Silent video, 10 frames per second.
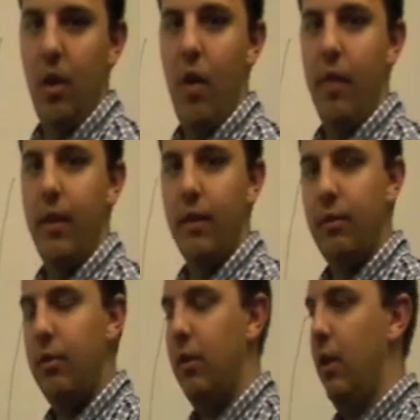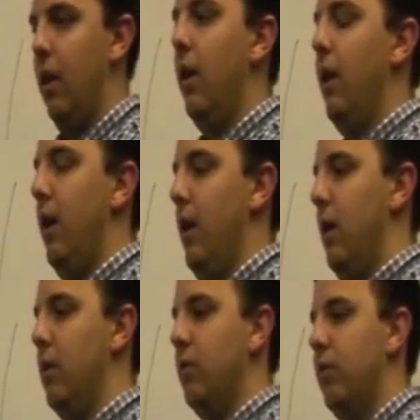on this
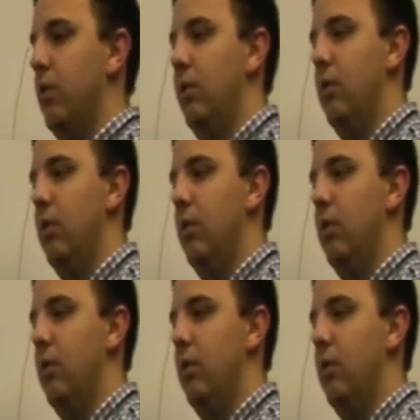is